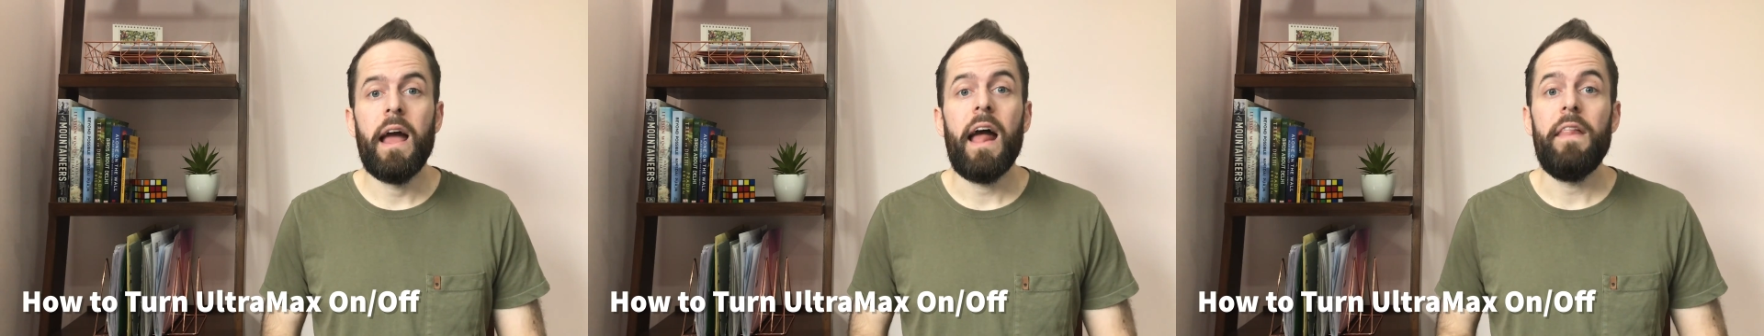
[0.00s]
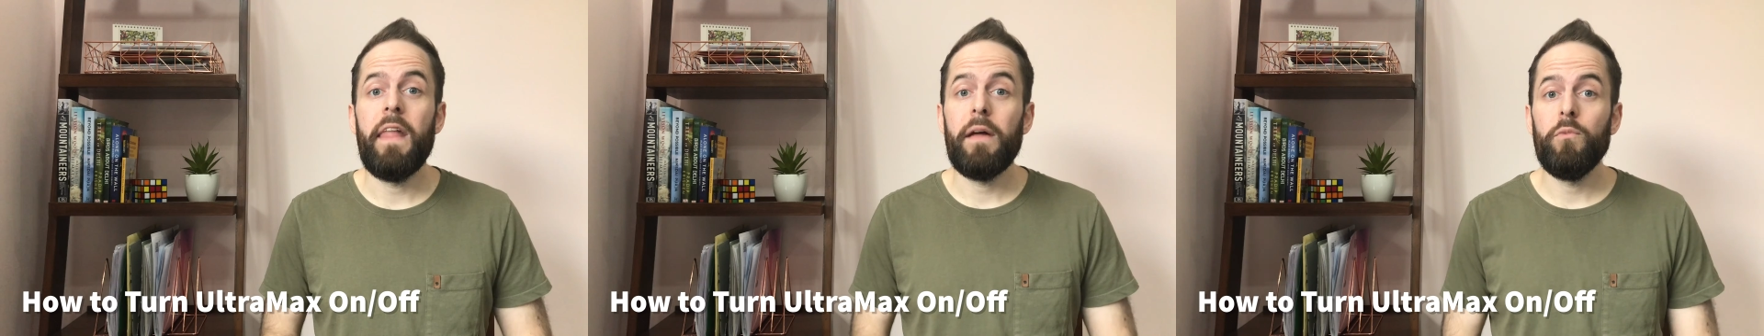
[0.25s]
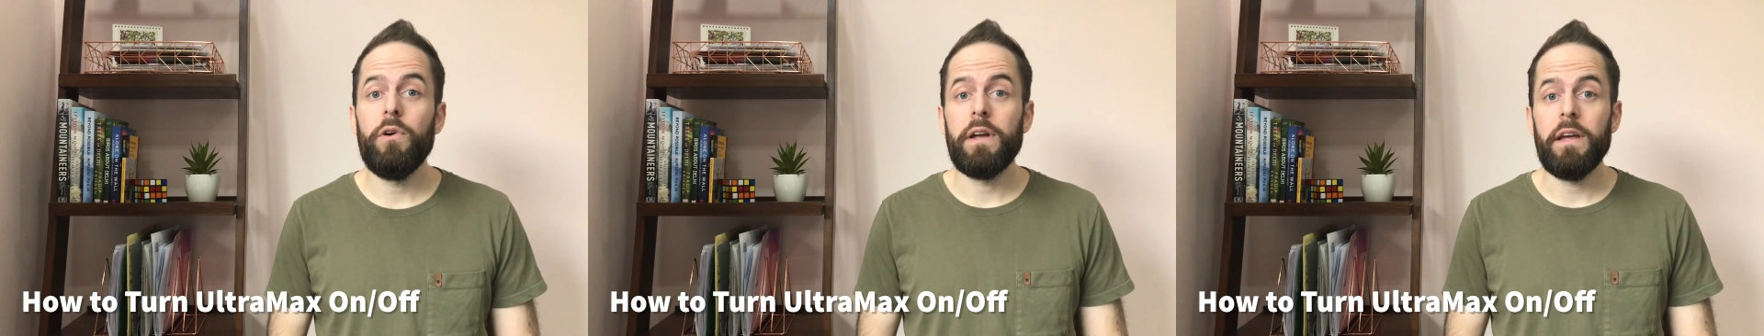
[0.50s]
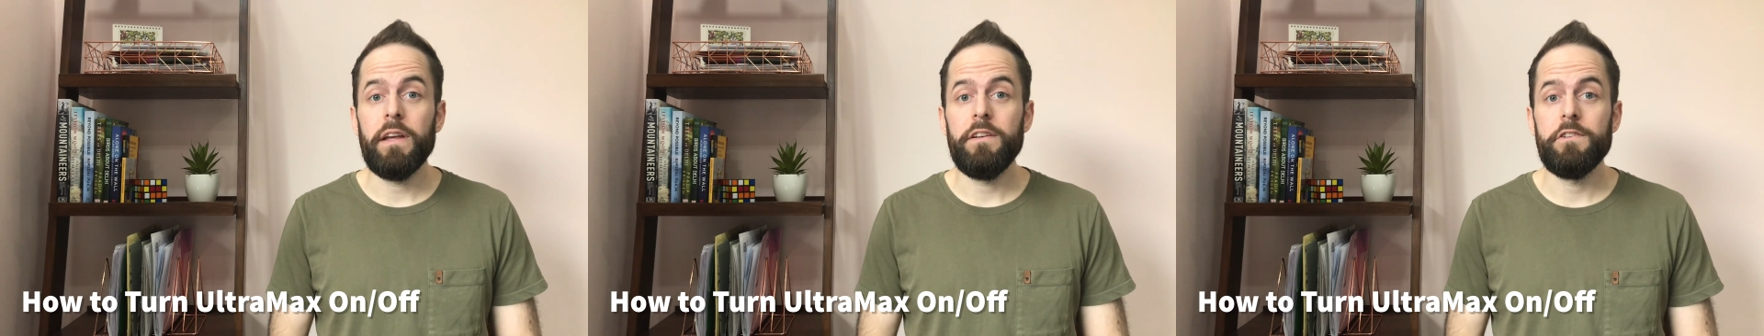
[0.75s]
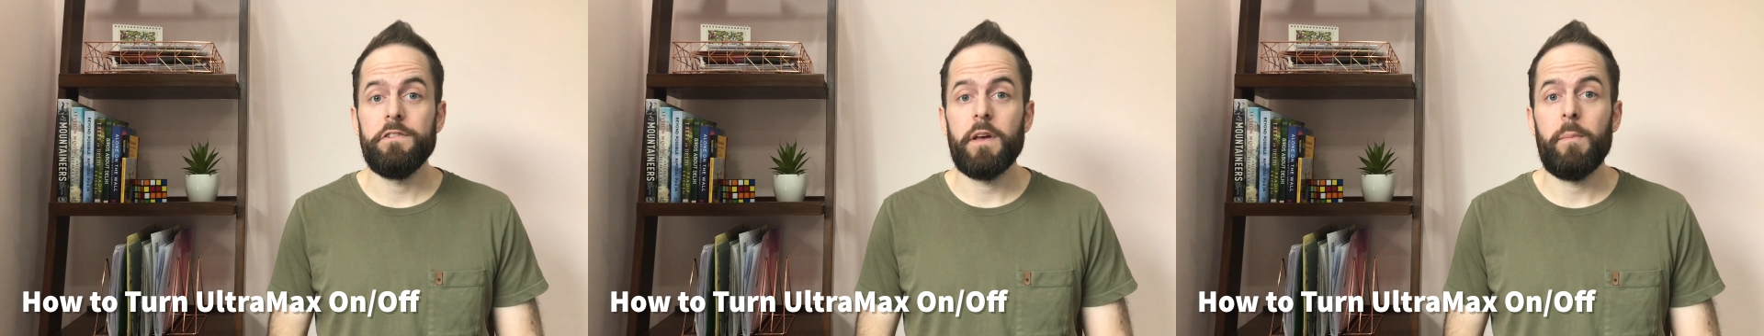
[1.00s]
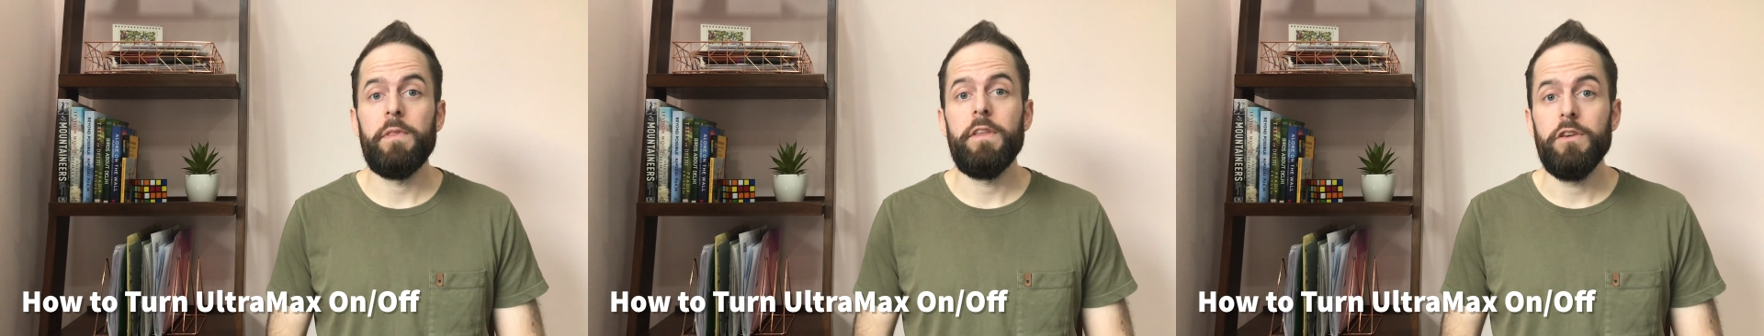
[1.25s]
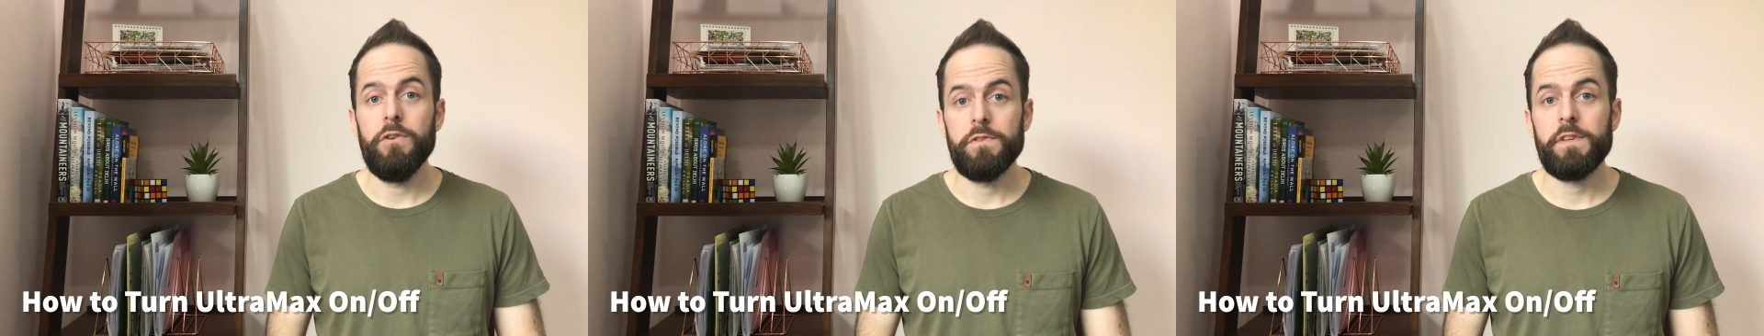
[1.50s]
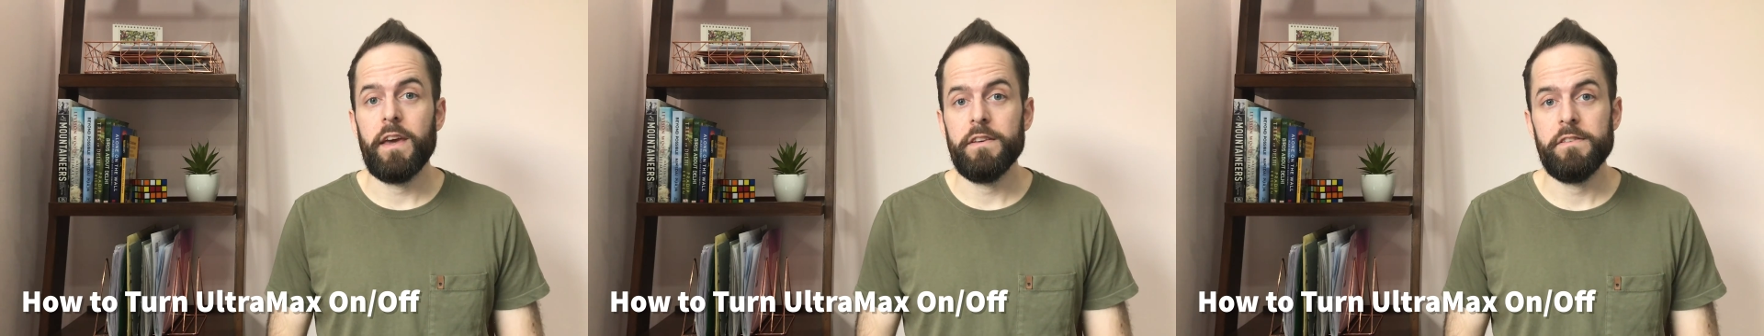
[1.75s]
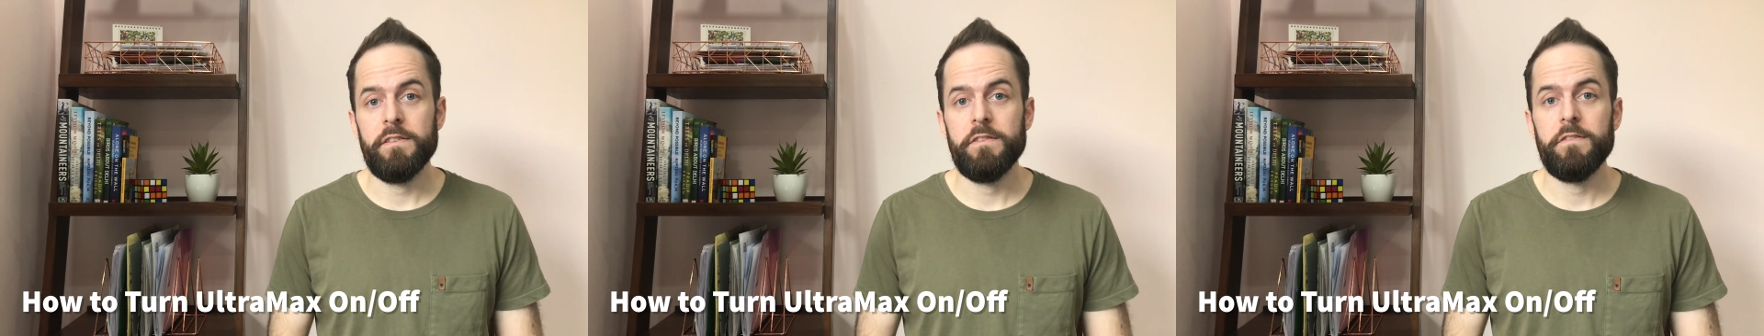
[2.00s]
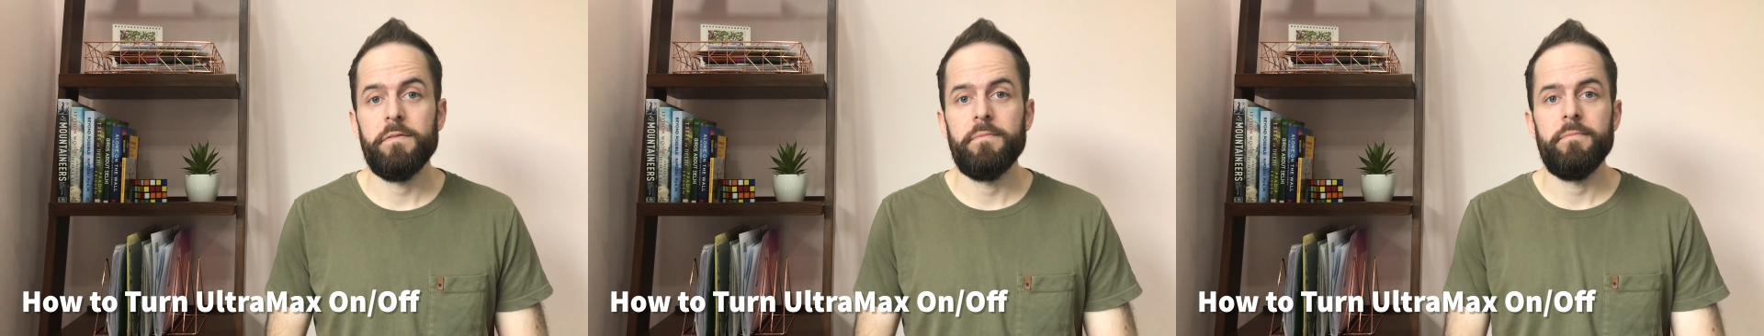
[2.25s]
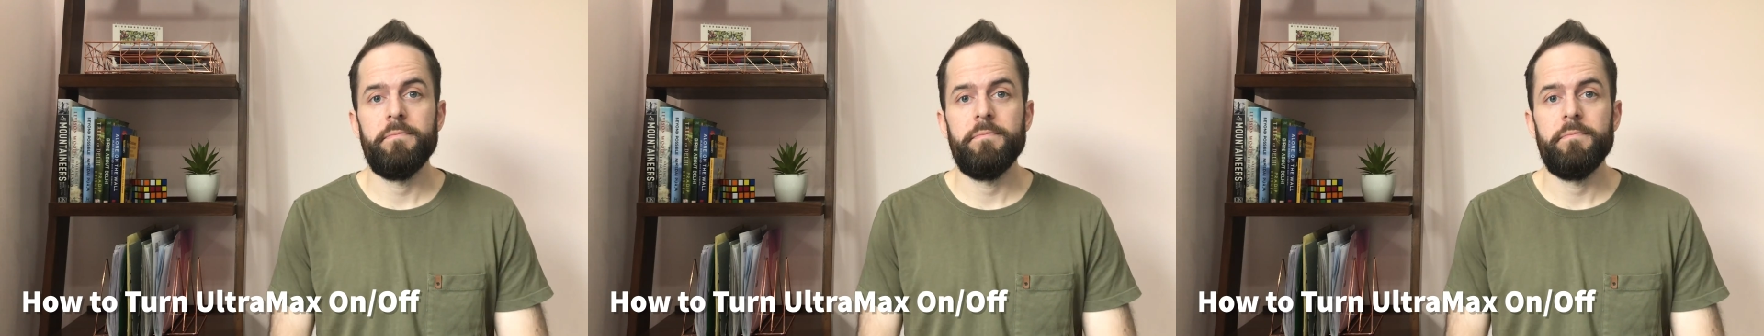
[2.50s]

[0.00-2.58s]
and then we'll get into some of the use cases.